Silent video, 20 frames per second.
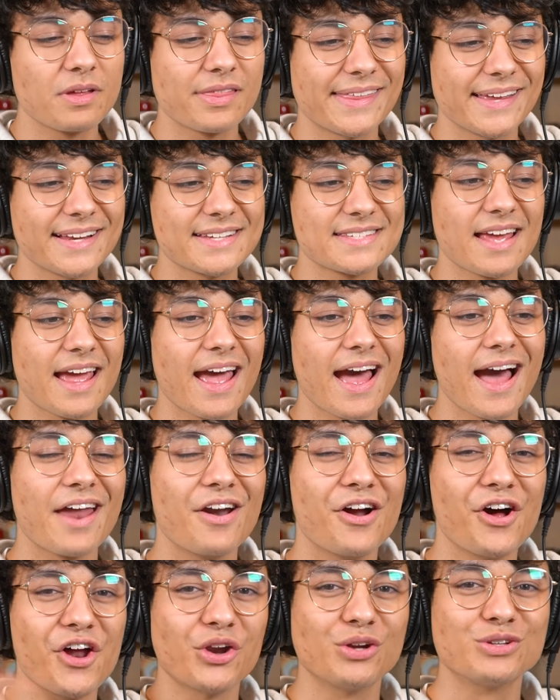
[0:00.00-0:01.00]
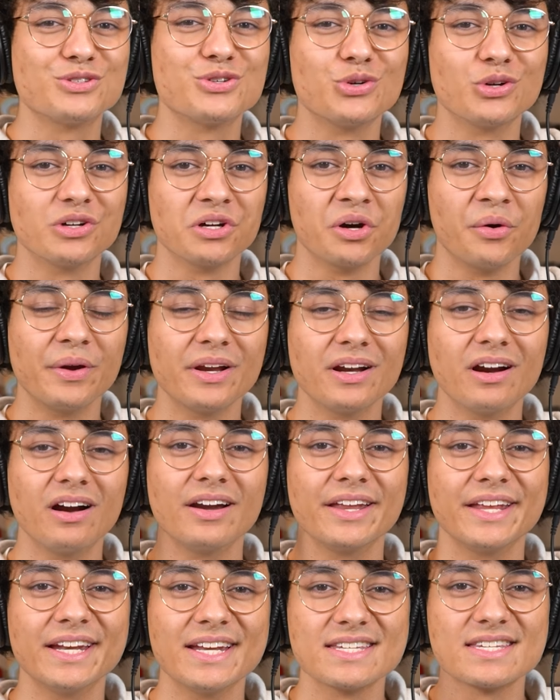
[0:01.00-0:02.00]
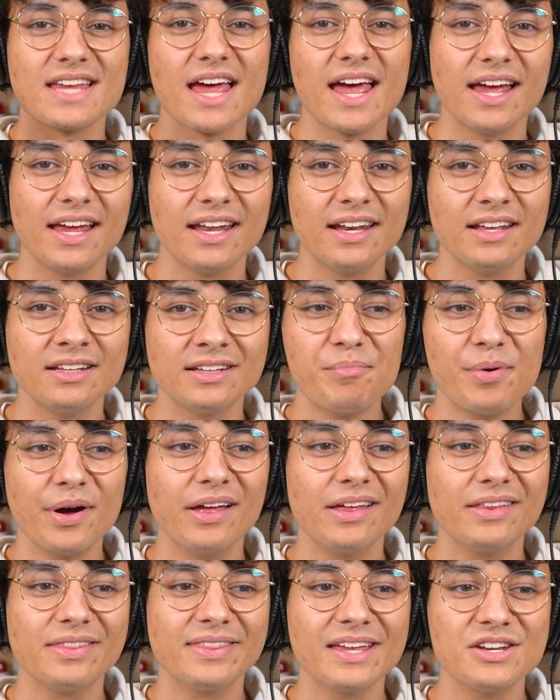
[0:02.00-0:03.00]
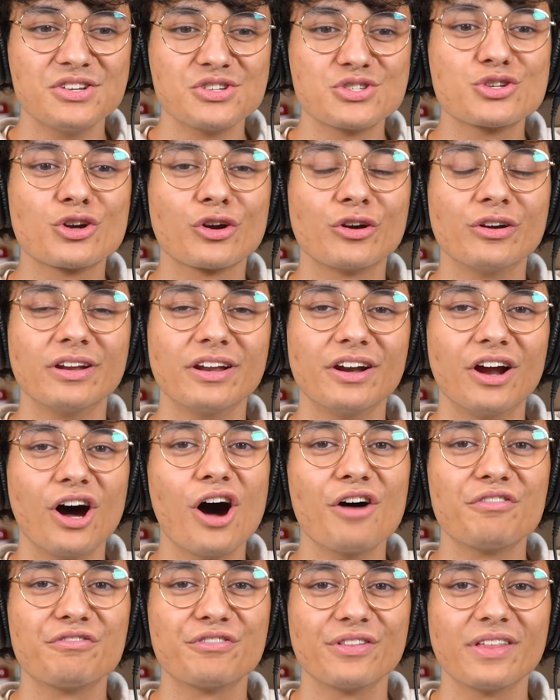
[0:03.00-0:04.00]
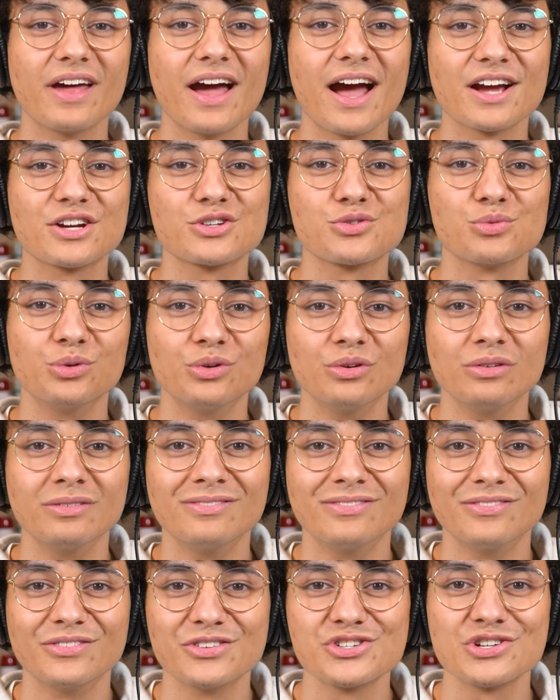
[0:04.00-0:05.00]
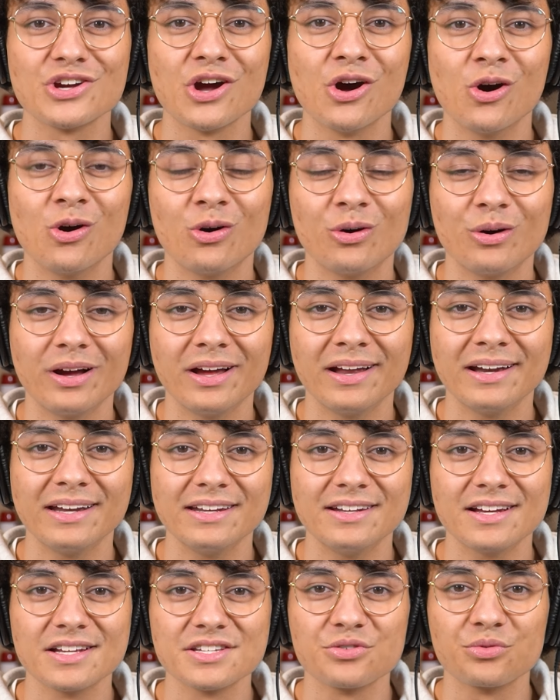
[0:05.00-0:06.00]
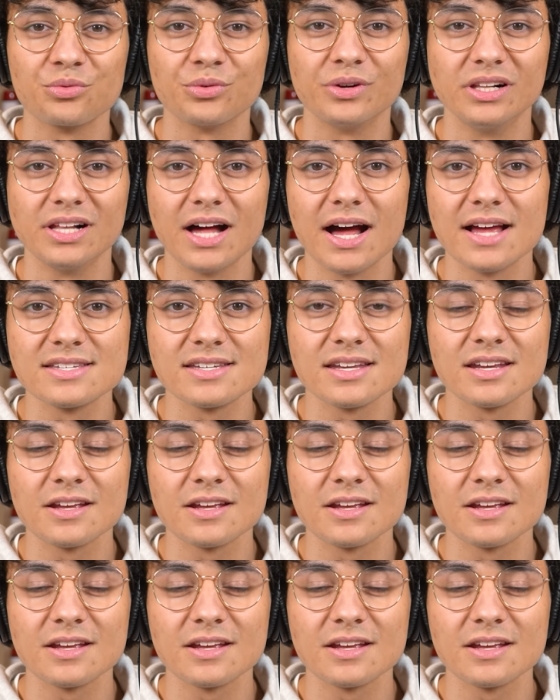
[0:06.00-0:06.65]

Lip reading: of me thinks they had auto-tune going on in his head, but they just turned it off for the actual show and he doesn't realize